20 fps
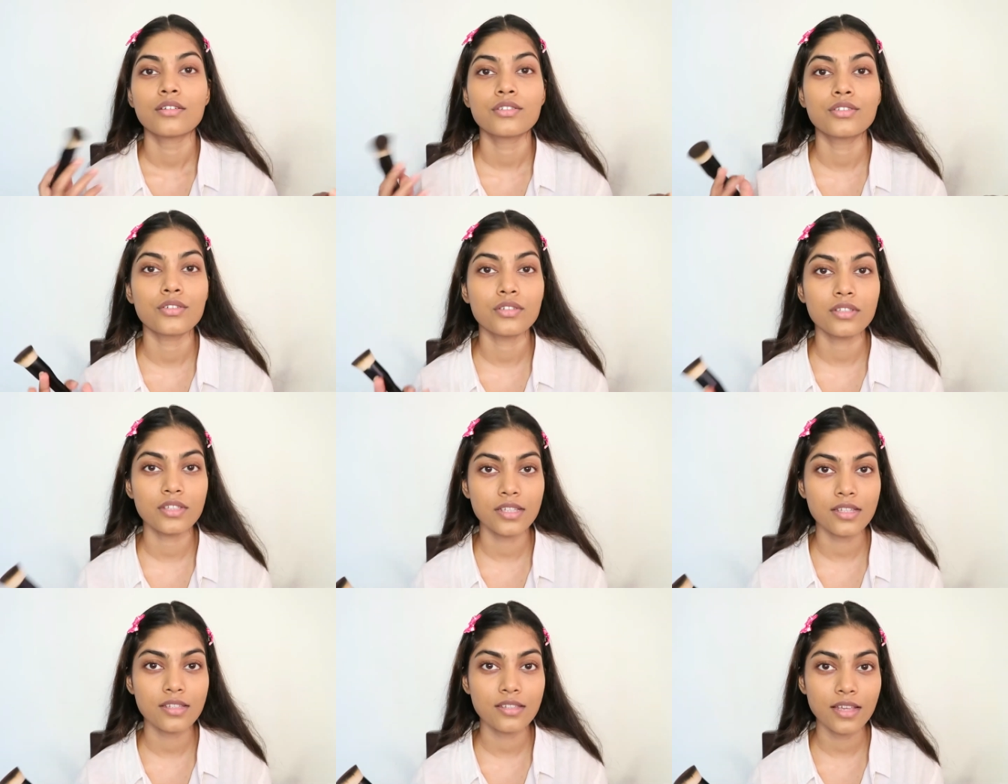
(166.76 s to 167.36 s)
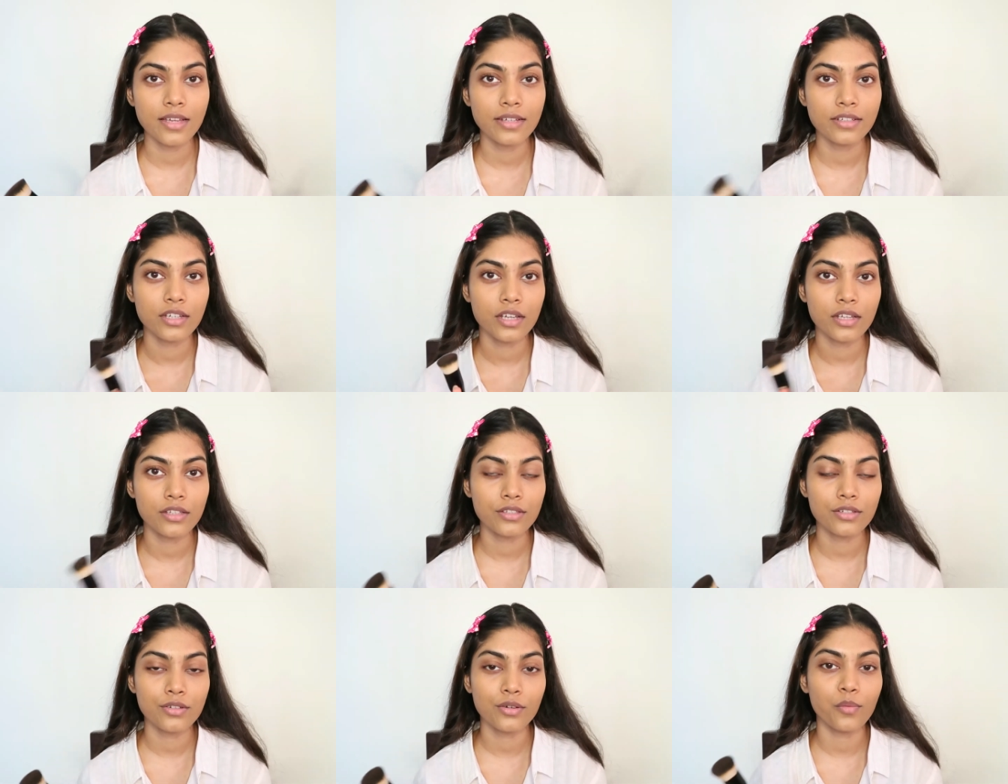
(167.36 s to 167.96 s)
So since I
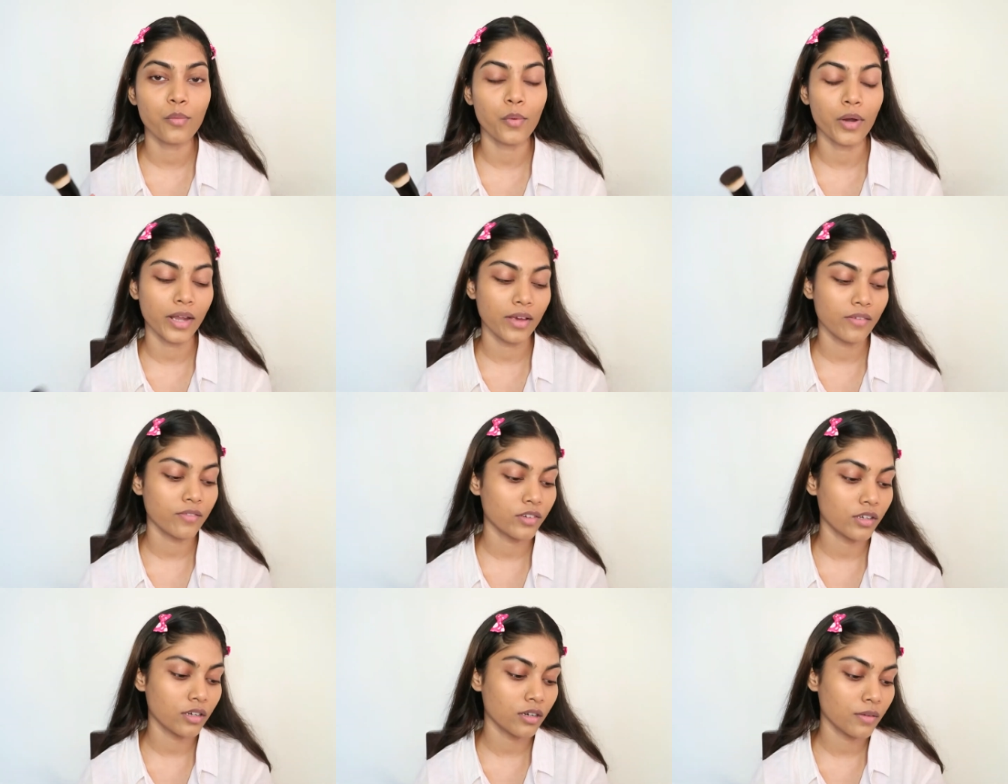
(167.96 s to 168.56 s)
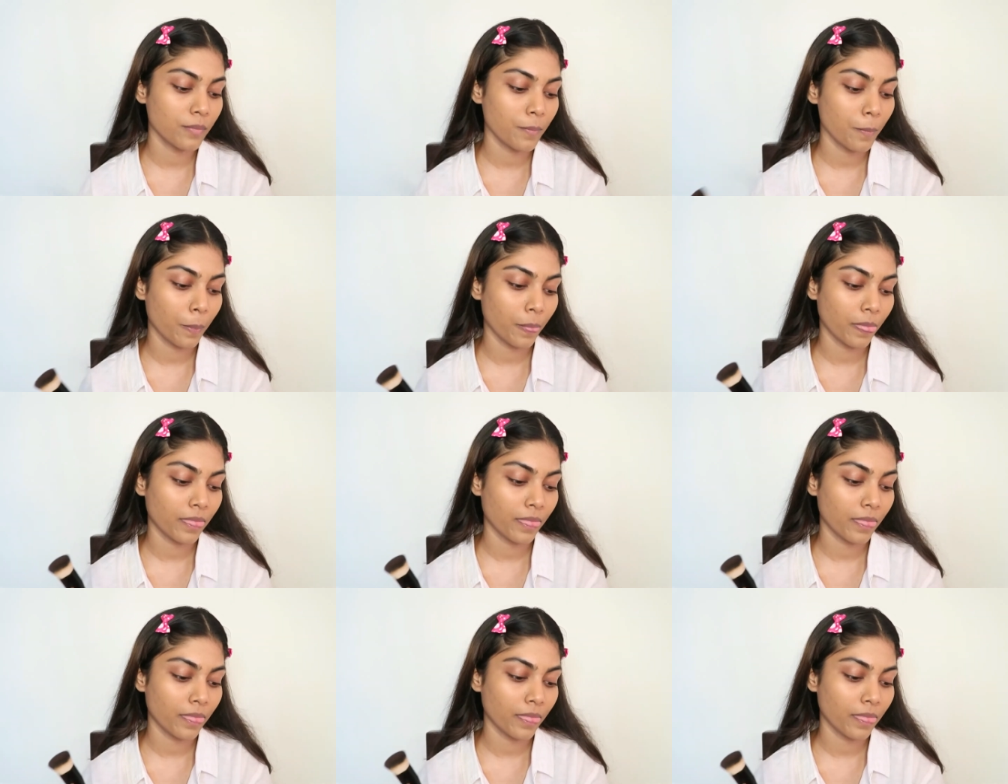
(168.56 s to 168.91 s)
just took whatever